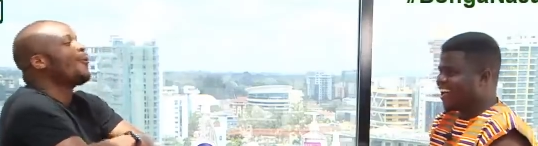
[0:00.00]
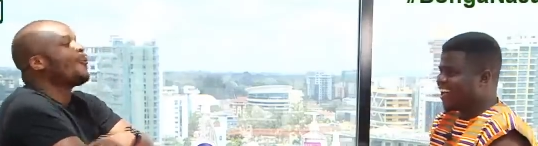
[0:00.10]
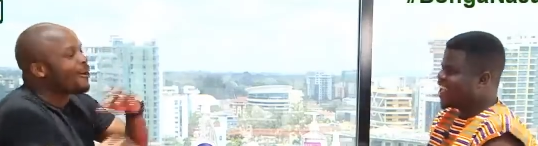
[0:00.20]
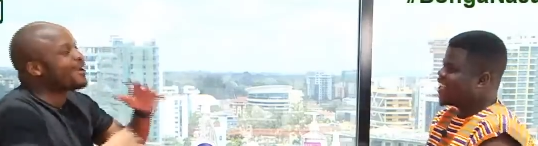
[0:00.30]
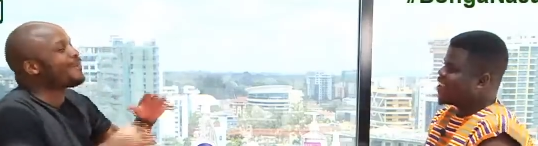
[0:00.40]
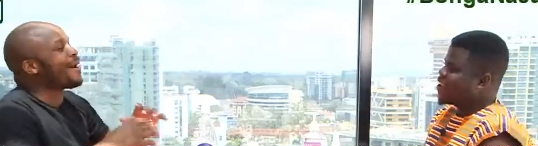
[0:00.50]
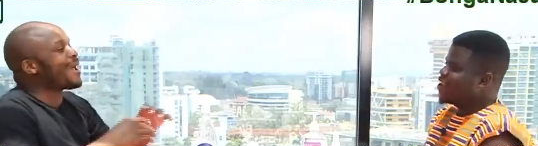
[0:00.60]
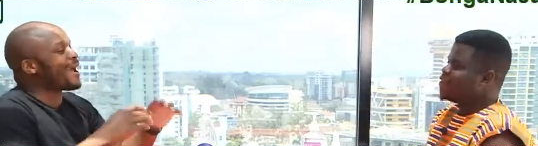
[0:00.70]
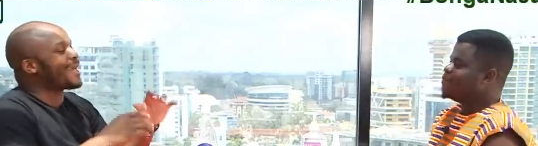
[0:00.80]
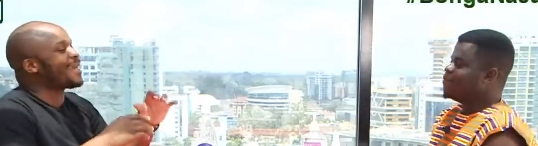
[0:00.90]

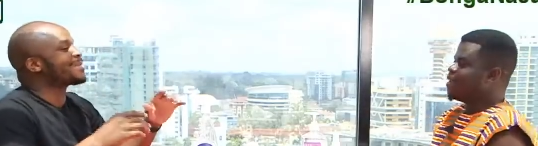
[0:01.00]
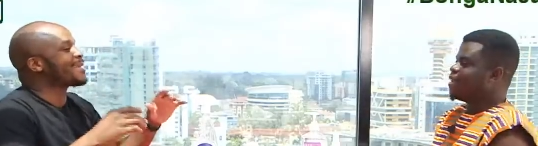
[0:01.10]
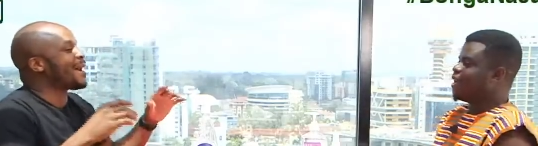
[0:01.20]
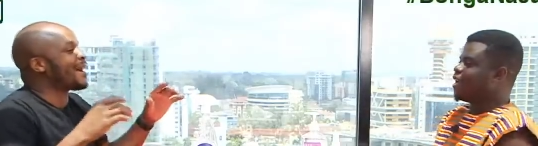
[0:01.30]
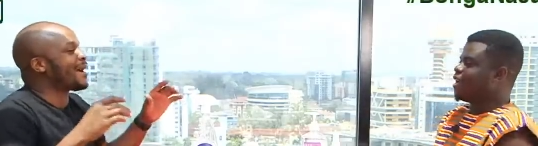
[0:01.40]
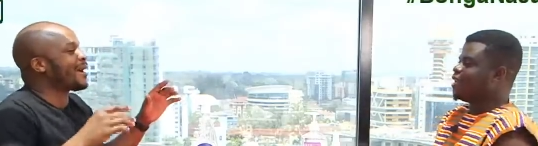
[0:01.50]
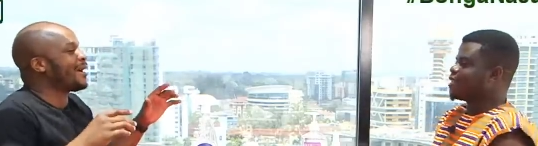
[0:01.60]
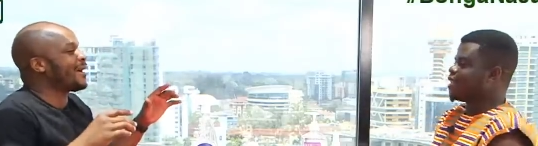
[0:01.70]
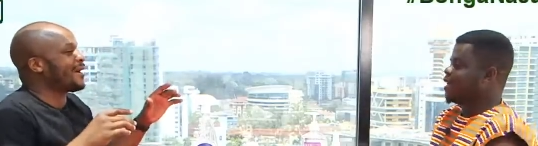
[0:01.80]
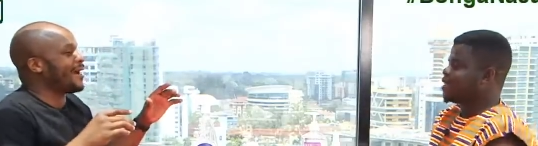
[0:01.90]
Speaker 1: Maya is a.
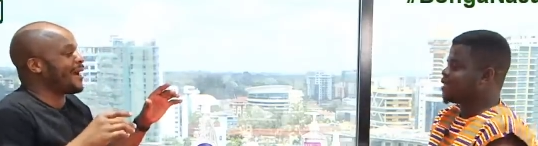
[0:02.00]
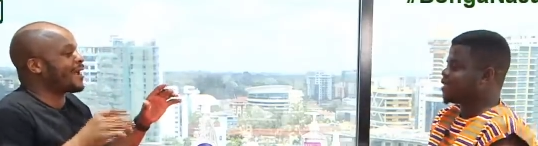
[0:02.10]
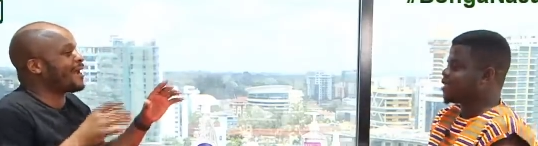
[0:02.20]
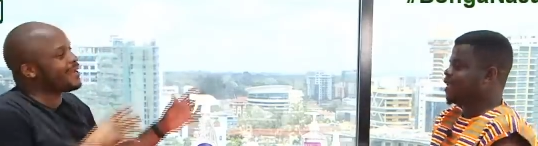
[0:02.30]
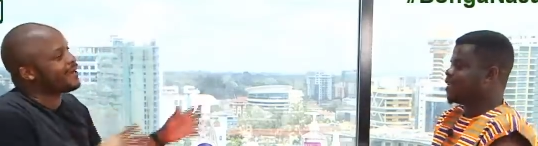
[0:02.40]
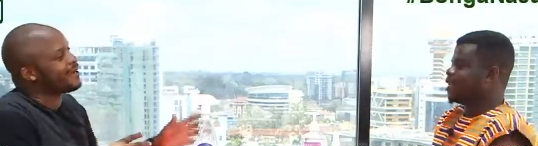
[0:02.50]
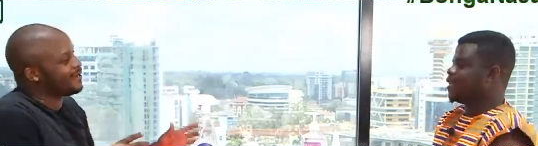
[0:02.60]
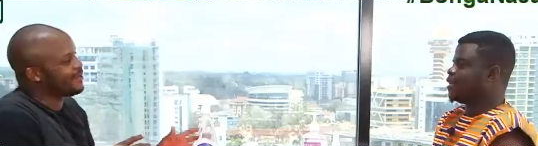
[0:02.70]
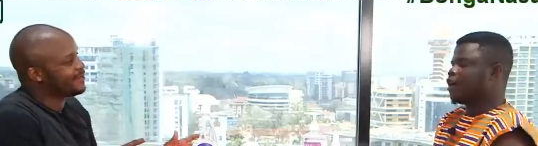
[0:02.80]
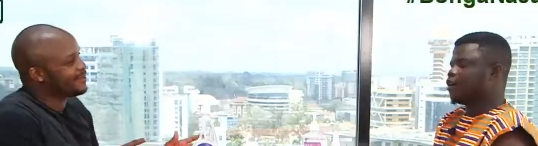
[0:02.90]
It's a it's a, a Ghanaian.
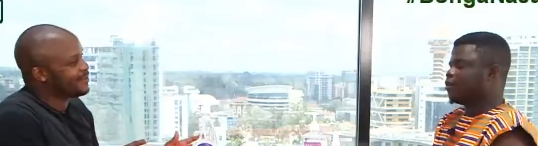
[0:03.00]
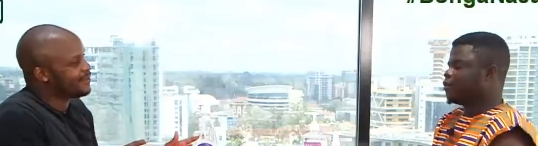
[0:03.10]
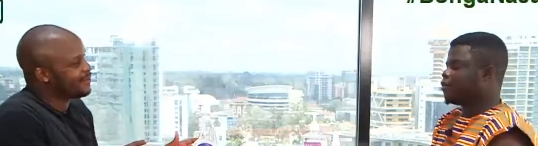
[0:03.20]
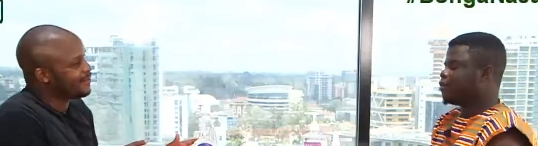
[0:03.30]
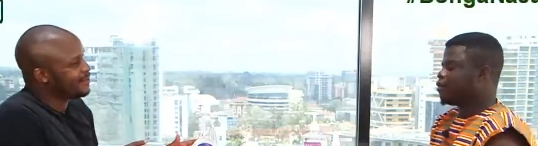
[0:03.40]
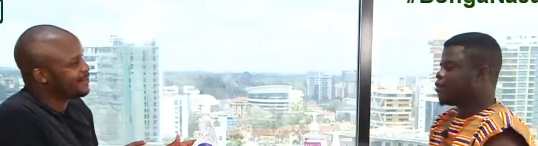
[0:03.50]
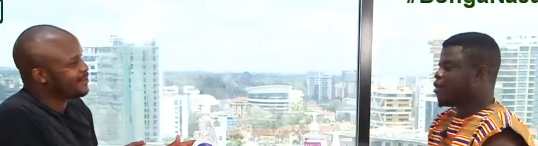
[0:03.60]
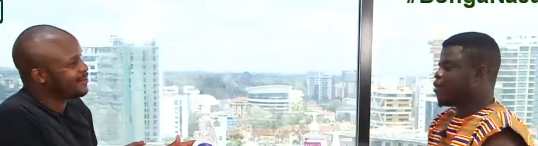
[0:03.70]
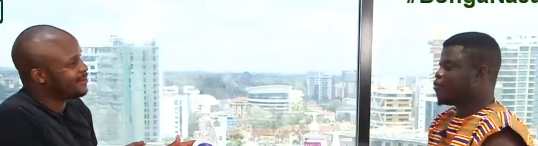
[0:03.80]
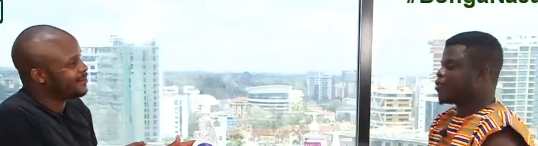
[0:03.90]
No,
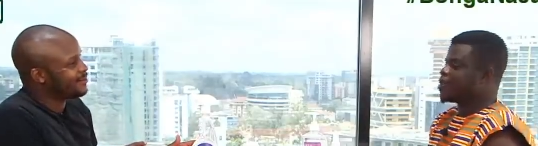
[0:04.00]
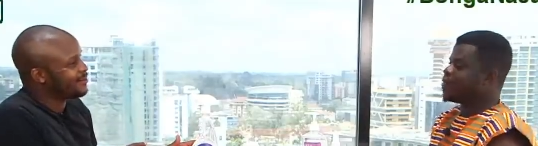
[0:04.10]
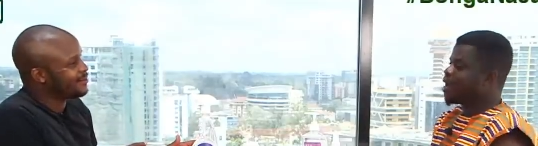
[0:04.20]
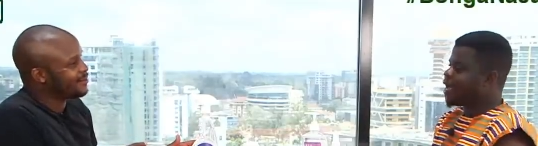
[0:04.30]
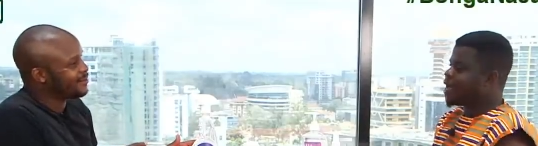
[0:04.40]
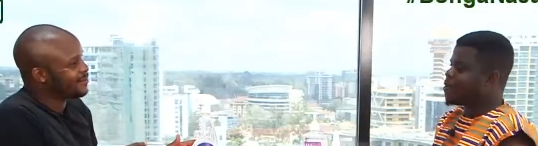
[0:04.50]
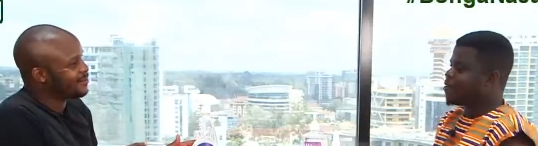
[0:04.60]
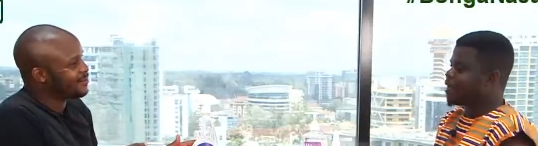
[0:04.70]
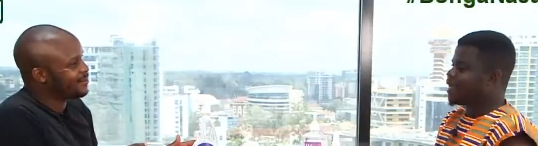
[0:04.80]
Maya.